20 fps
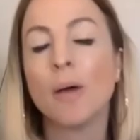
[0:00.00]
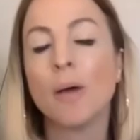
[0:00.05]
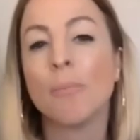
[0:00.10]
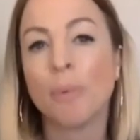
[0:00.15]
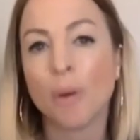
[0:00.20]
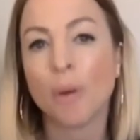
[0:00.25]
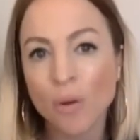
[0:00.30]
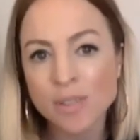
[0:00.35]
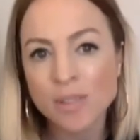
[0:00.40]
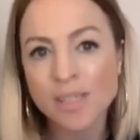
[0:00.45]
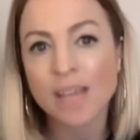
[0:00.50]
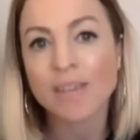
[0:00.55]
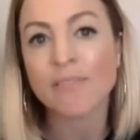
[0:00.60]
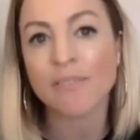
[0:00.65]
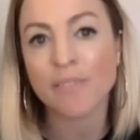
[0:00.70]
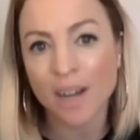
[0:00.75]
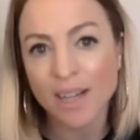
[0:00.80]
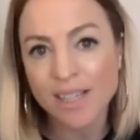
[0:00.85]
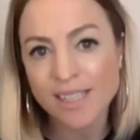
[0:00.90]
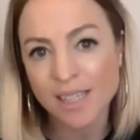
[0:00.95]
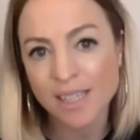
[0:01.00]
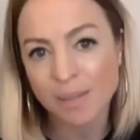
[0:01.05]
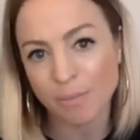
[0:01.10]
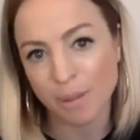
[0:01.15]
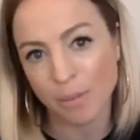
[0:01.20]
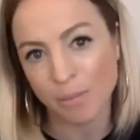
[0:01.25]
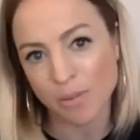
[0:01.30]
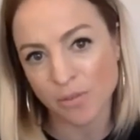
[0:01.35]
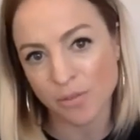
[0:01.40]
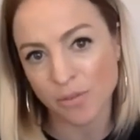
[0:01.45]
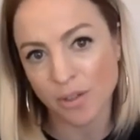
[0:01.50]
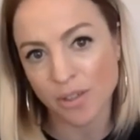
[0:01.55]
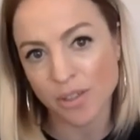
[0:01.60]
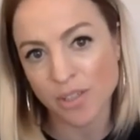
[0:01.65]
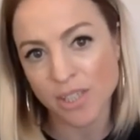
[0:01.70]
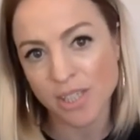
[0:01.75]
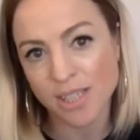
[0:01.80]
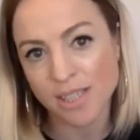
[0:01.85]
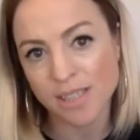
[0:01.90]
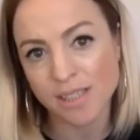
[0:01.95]
Bolder inviting people to follow
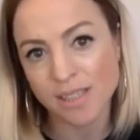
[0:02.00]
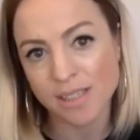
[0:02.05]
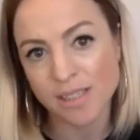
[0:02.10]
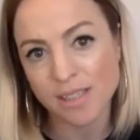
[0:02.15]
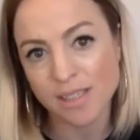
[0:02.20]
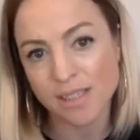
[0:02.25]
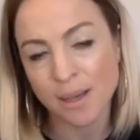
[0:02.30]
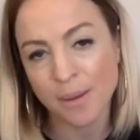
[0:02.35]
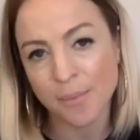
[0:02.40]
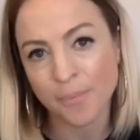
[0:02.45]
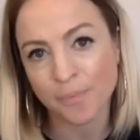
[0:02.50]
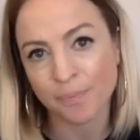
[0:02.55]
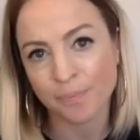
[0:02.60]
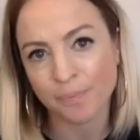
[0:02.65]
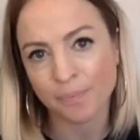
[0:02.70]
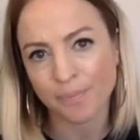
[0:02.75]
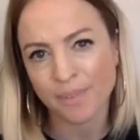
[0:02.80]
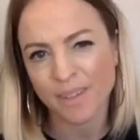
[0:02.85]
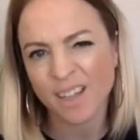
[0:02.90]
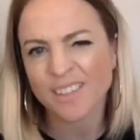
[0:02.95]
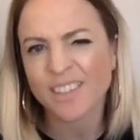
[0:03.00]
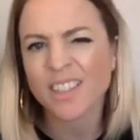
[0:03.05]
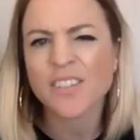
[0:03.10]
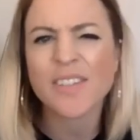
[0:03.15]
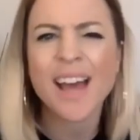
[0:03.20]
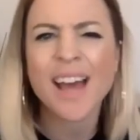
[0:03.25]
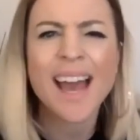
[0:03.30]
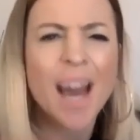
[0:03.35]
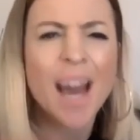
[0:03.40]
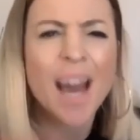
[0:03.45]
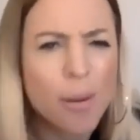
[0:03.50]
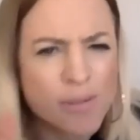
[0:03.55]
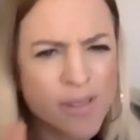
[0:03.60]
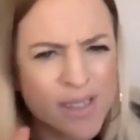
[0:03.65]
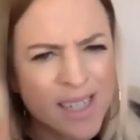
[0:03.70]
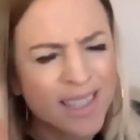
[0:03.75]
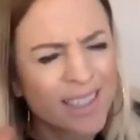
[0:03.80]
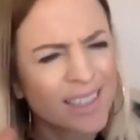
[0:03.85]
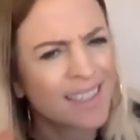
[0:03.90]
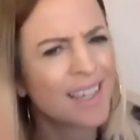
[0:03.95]
Jesus. I don't know if that helps.
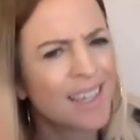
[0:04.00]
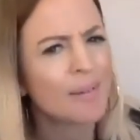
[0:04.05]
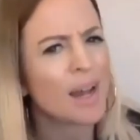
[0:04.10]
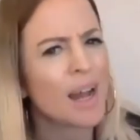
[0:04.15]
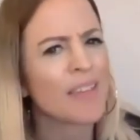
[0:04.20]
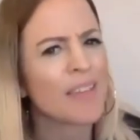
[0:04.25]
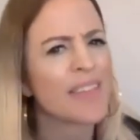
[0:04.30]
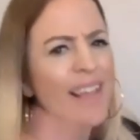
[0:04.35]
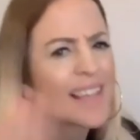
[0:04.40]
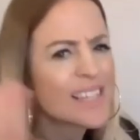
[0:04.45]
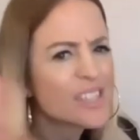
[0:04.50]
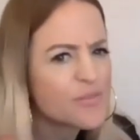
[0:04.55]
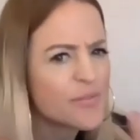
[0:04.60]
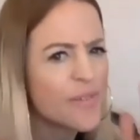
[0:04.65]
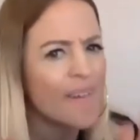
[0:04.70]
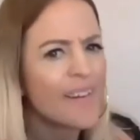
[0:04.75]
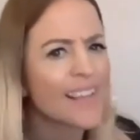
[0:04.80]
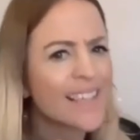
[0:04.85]
I think it's very